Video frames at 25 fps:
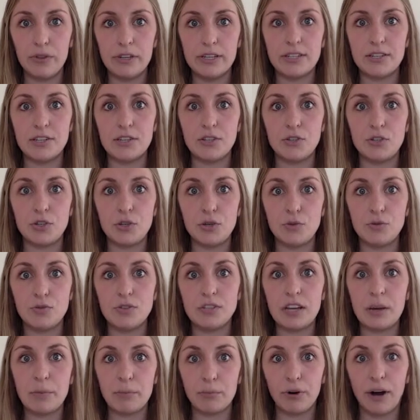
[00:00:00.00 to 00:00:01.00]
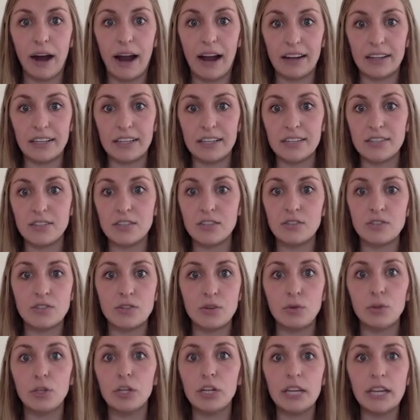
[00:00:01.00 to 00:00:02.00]
this is used in practice.
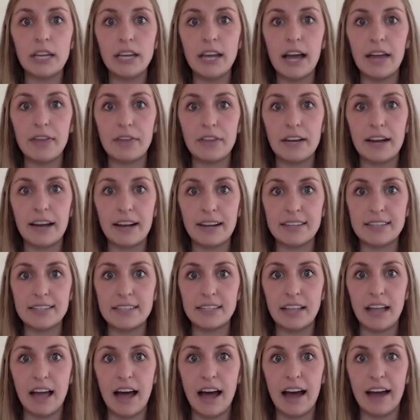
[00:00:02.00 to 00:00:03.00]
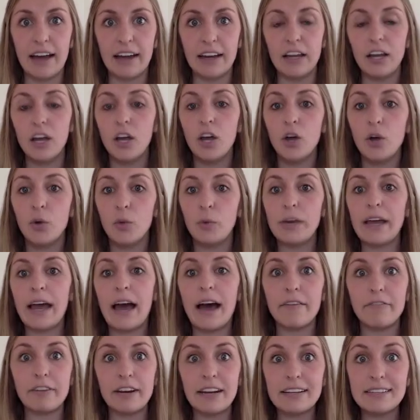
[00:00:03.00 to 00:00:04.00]
So looking at the next slide, we
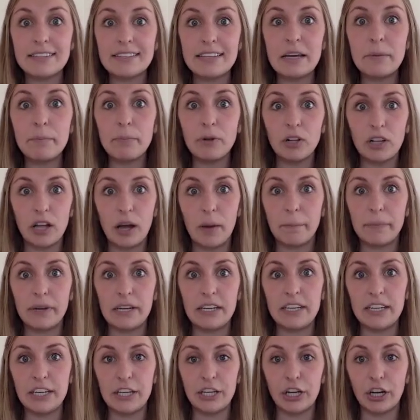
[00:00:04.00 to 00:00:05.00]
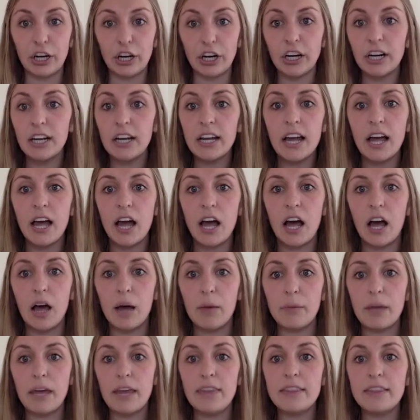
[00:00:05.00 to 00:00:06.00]
have an example company here,
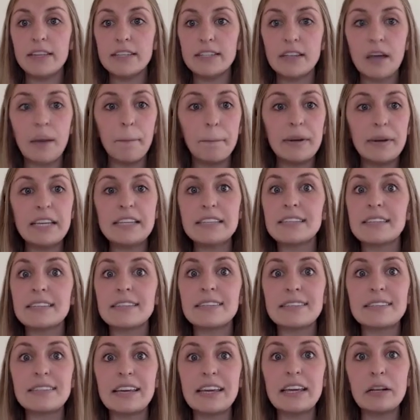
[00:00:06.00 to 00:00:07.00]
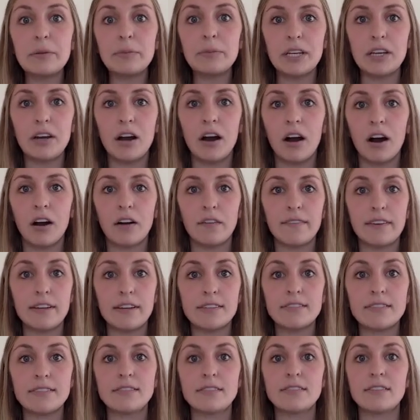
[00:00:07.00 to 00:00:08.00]
and this company sustainably
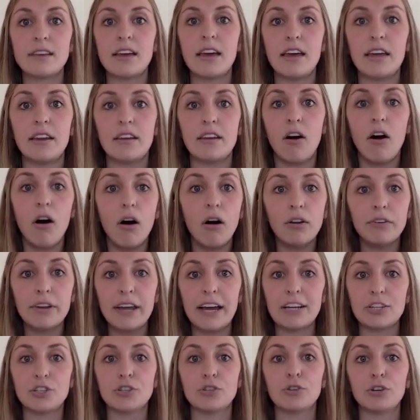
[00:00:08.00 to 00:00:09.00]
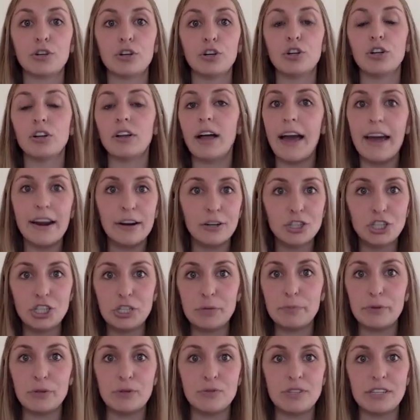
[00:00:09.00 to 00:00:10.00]
harvests an all-natural,
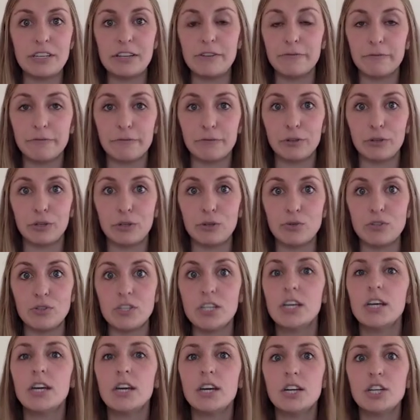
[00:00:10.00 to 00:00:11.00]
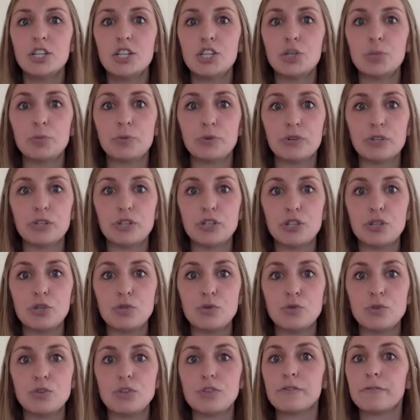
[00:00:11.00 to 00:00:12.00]
energy-boosting fruit to
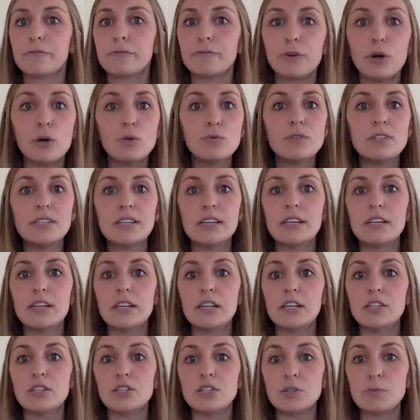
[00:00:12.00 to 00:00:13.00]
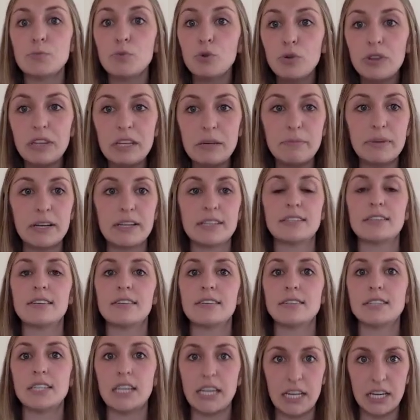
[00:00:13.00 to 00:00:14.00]
produce frozen smoothie
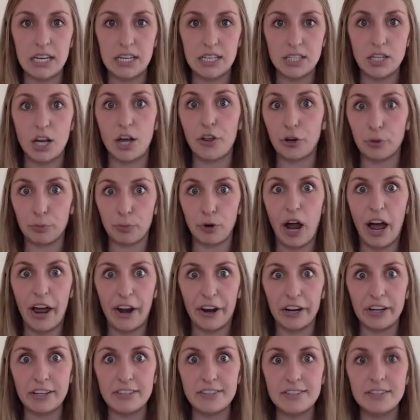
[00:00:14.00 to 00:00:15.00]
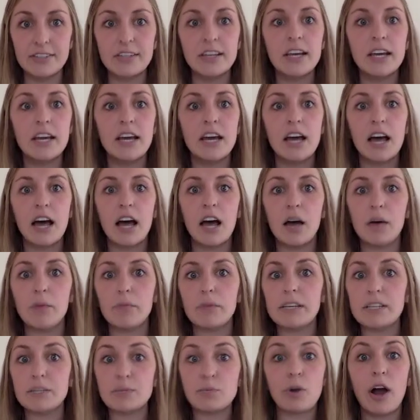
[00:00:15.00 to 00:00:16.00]
mixes and other products.
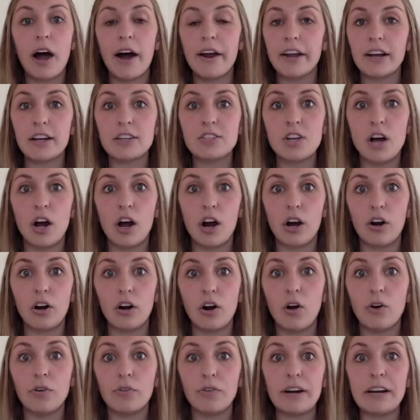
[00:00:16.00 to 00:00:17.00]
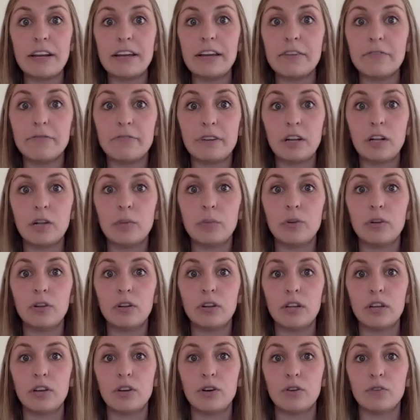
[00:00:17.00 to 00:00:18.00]
Its products are already available
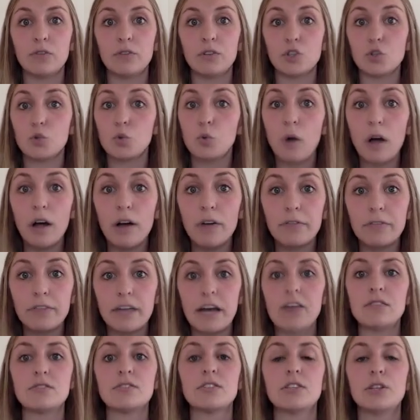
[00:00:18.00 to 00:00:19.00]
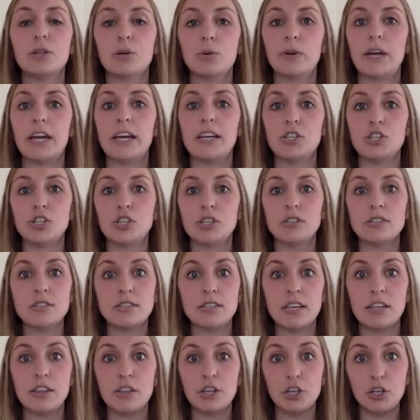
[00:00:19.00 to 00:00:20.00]
in over 12,000 locations
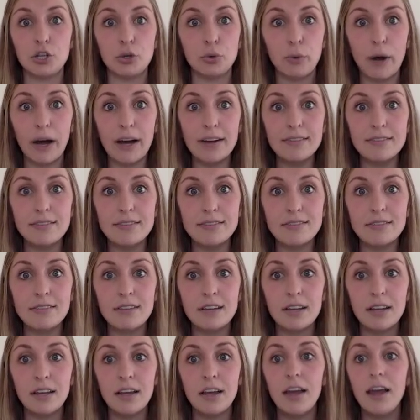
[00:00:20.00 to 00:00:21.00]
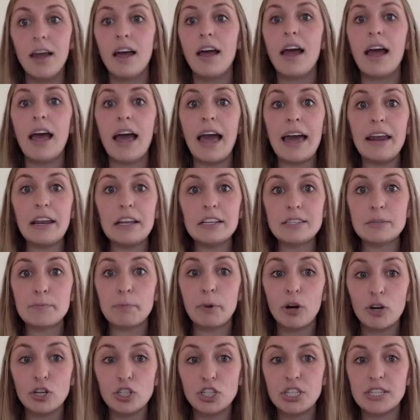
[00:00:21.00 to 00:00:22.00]
in the US, and it's
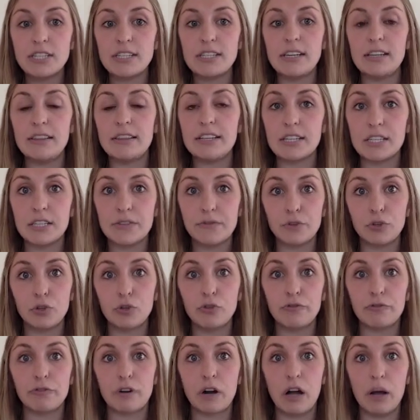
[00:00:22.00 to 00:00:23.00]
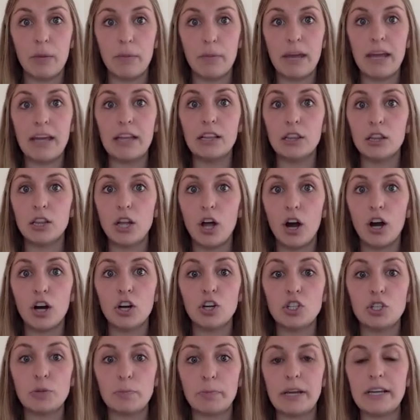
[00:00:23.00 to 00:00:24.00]
purchasing this fruit from a
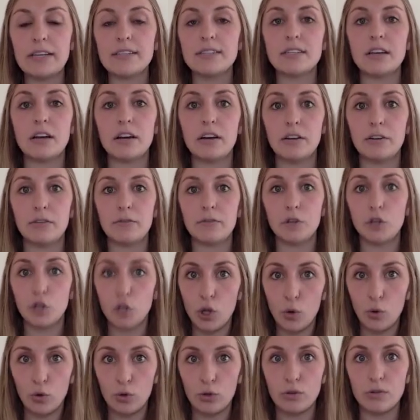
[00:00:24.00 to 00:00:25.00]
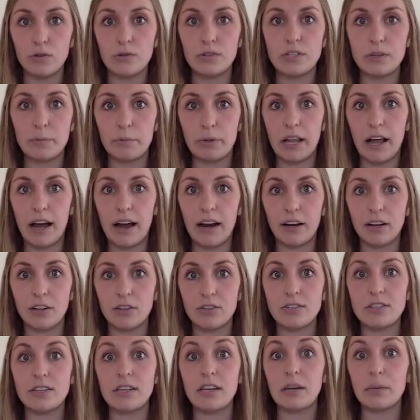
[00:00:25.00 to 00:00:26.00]
large base of local
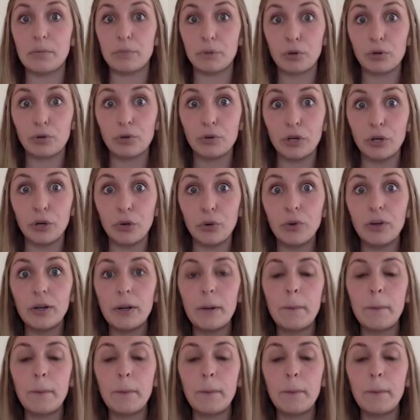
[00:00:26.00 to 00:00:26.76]
suppliers in Peru.